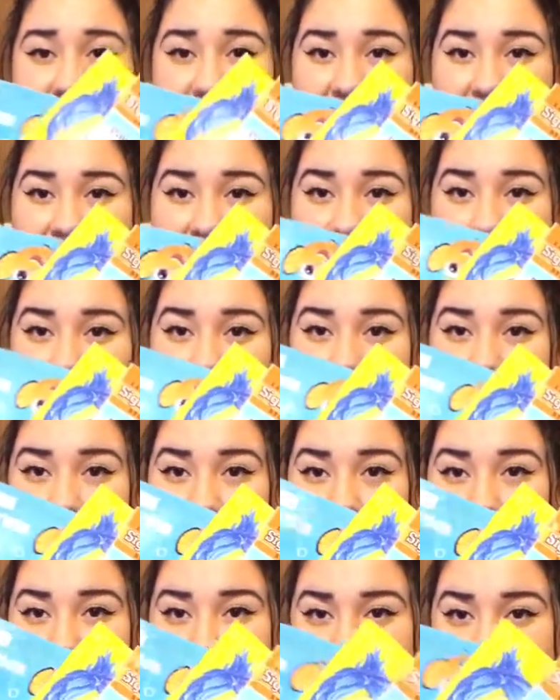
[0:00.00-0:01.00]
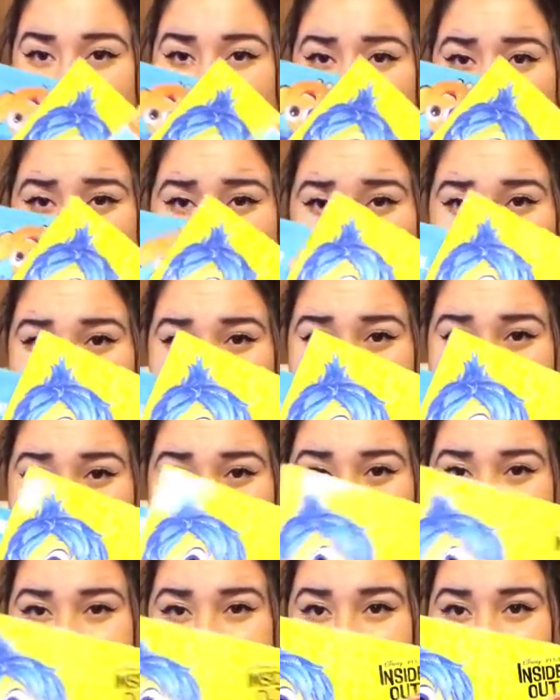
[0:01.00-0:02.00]
I love the dollar store because look at
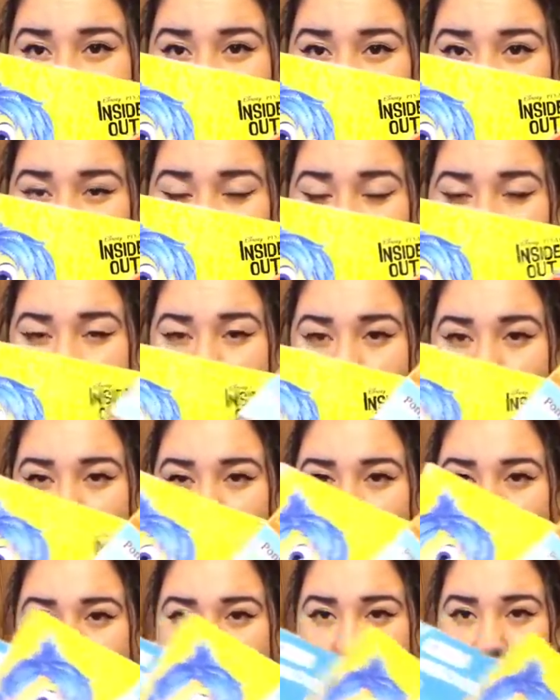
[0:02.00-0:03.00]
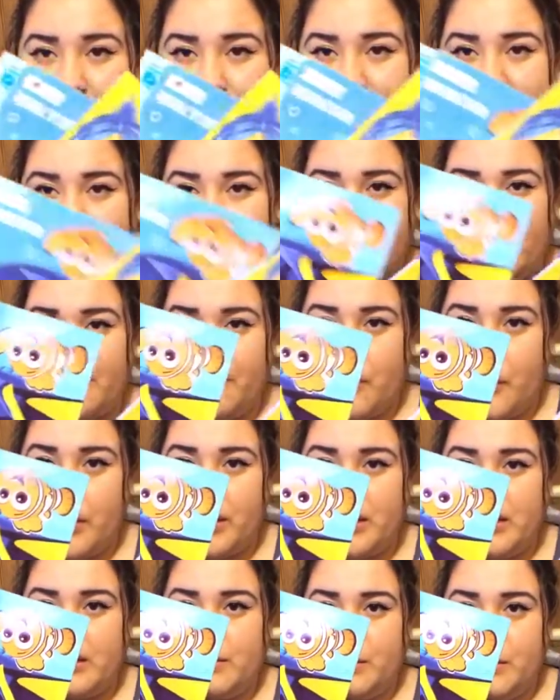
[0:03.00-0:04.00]
this, $1 for
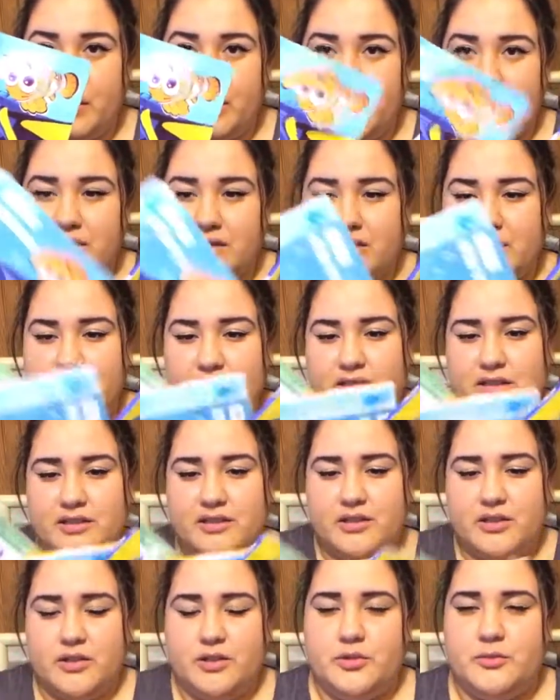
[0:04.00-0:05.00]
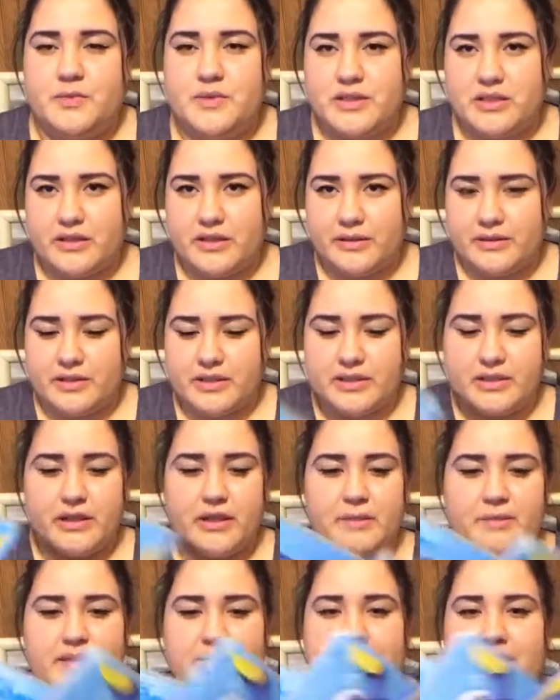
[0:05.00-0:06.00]
these books. Oops, that one's
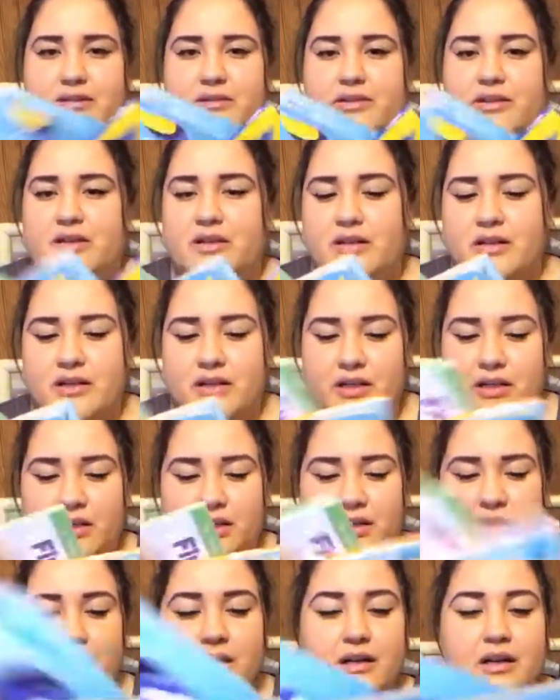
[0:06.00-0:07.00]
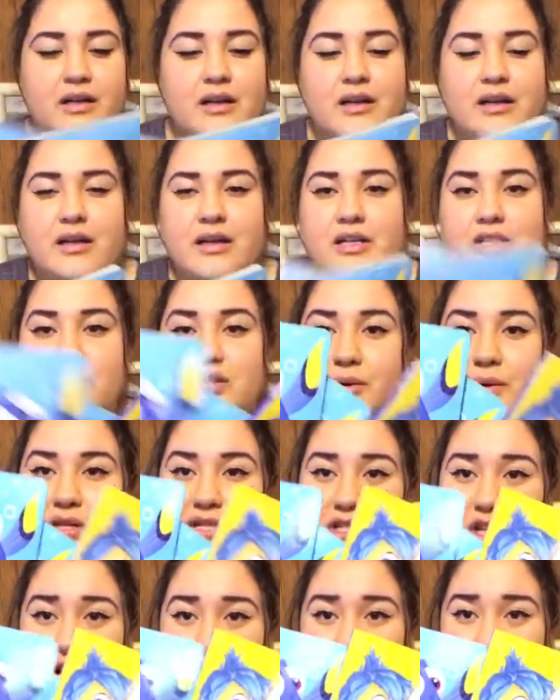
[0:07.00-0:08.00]
upside down. So
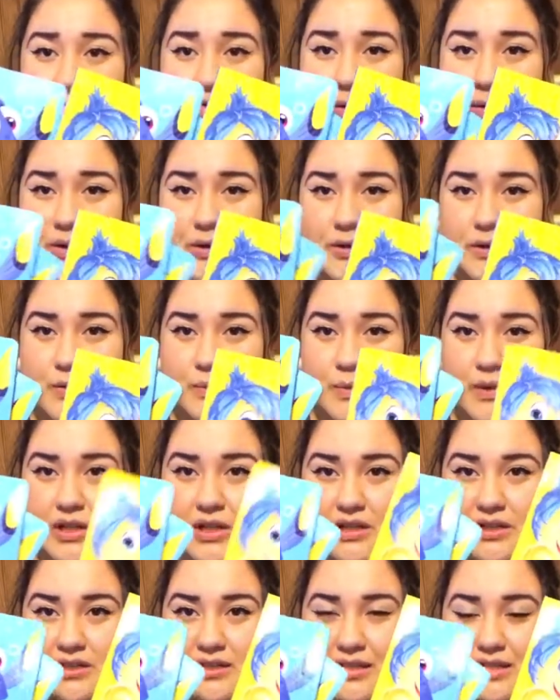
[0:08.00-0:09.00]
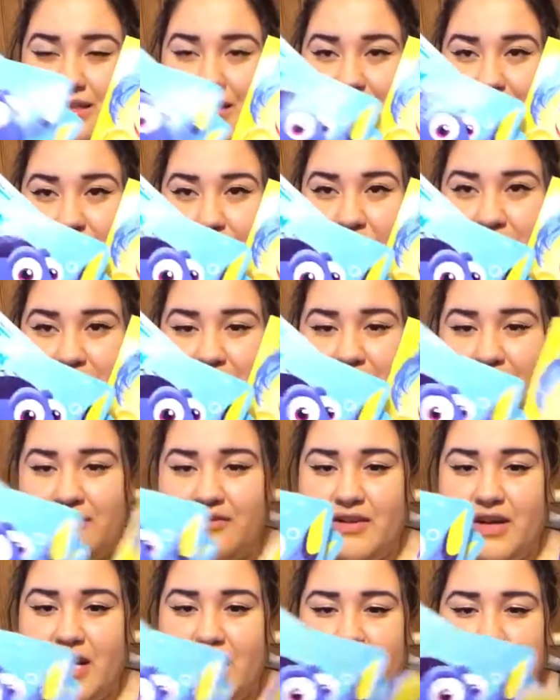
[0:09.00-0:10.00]
$1 for those books, that's what I love.